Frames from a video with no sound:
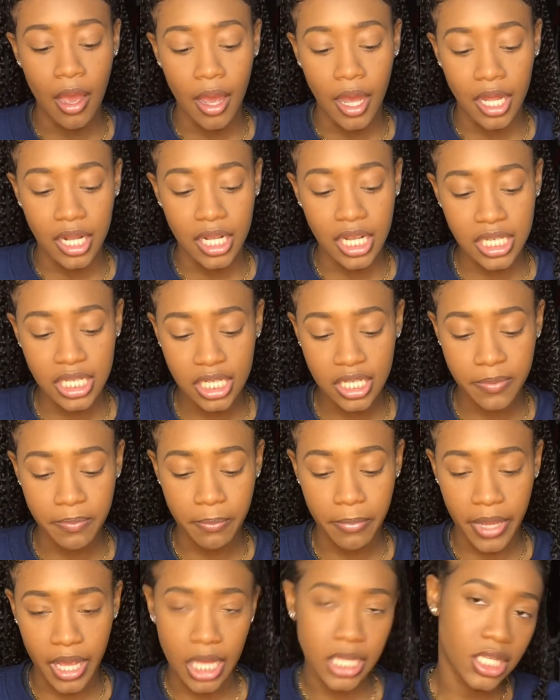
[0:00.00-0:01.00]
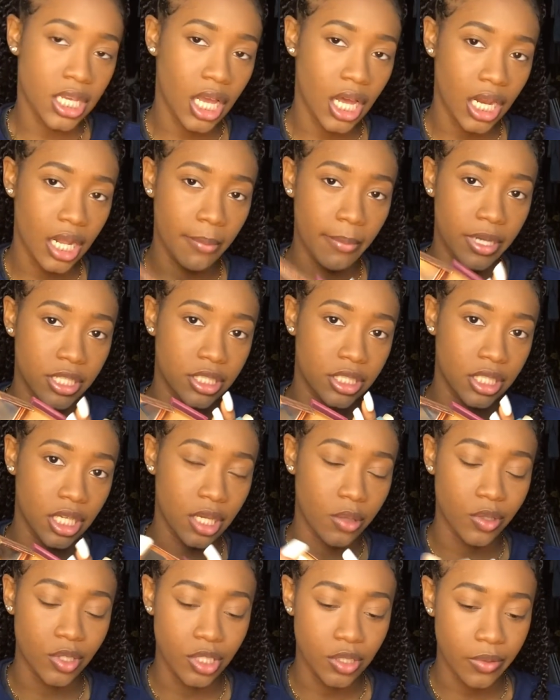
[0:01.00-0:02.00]
This is basically my shade,
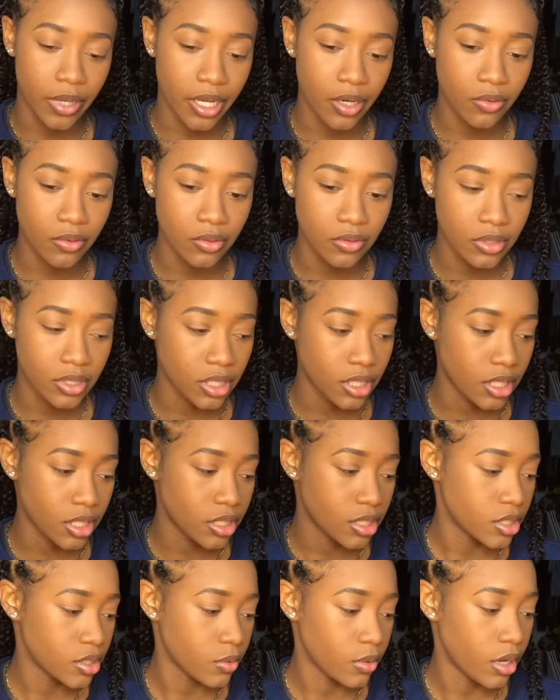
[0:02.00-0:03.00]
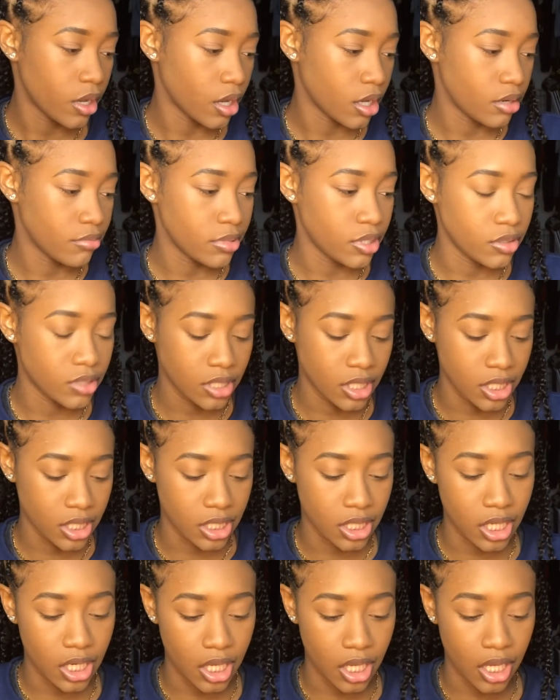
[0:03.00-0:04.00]
which is why I don't use it, so we're not gonna be using it
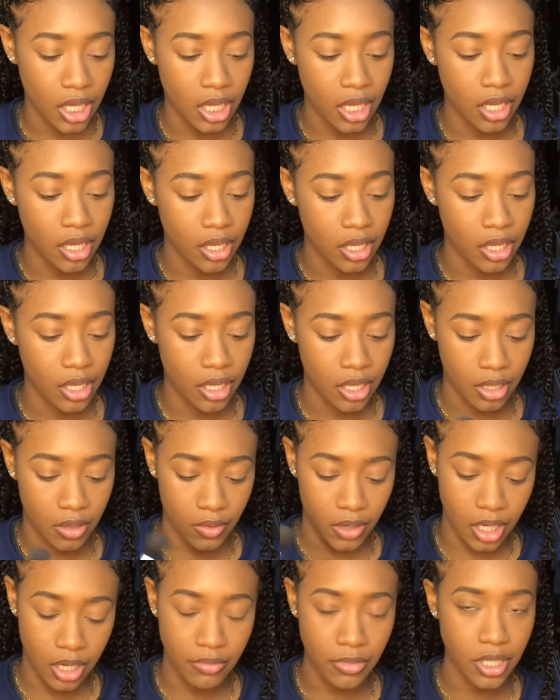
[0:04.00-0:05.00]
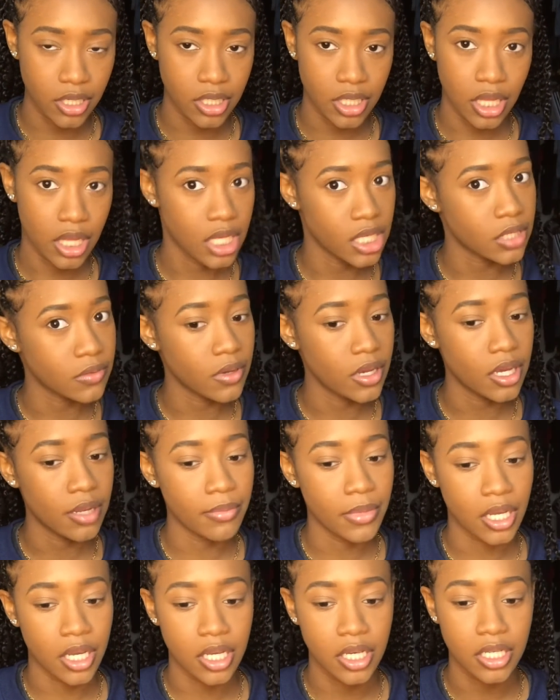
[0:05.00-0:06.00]
today. I'm gonna be using this one
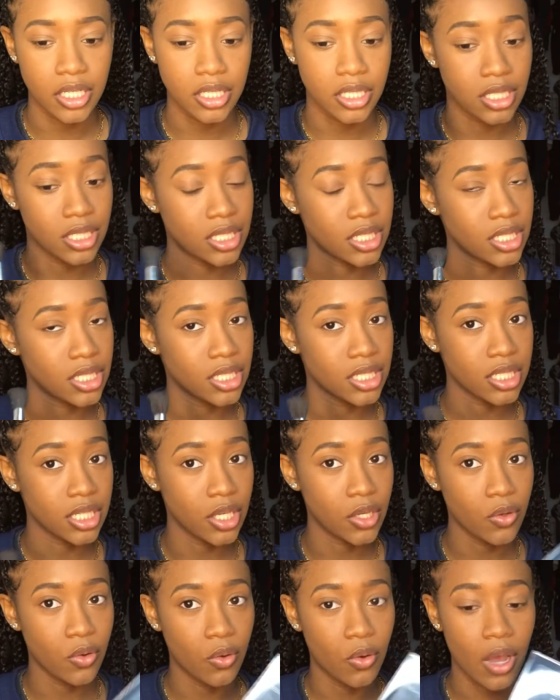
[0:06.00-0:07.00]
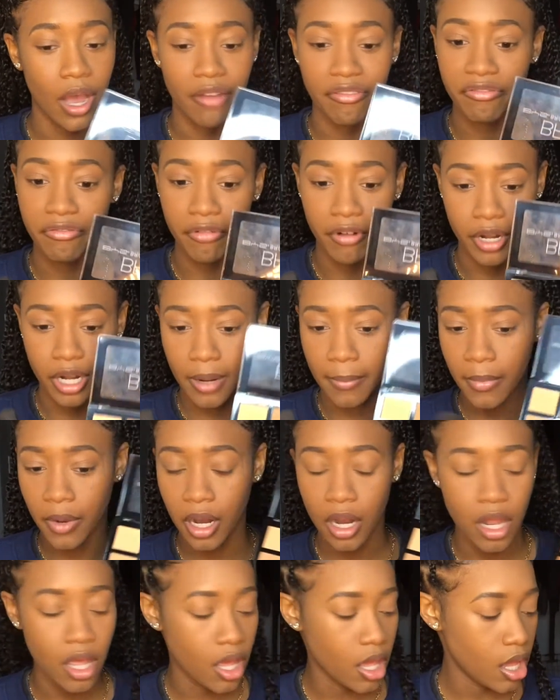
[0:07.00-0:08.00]
because this is, you know, affordable.
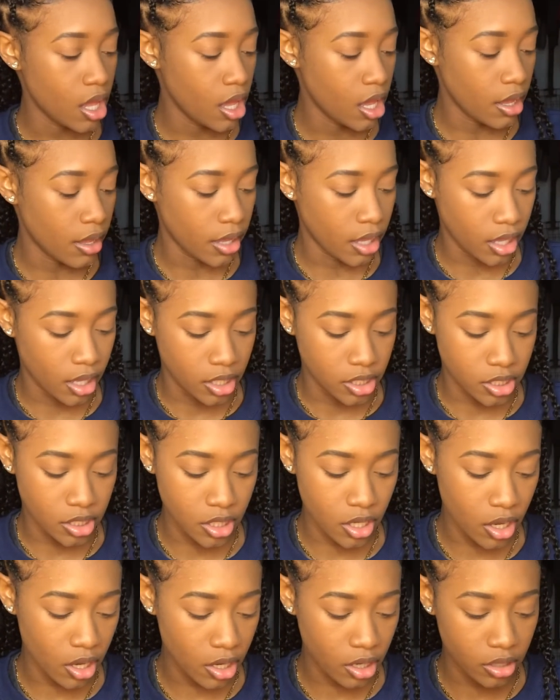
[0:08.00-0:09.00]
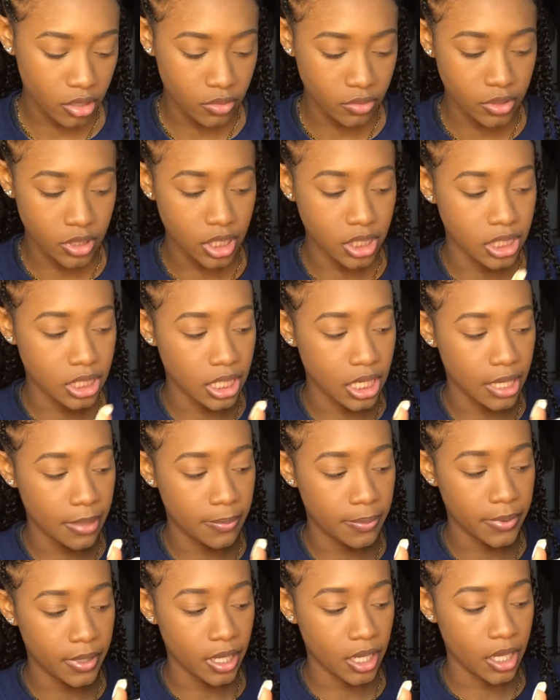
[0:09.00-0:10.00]
So just dip
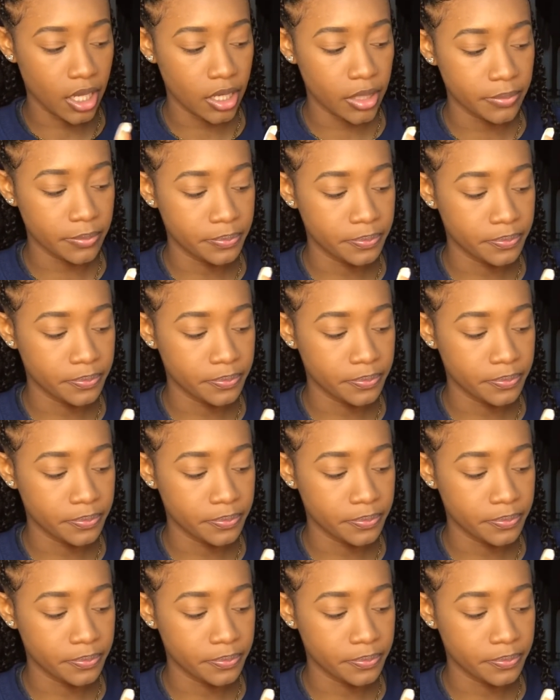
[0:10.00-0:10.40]
in.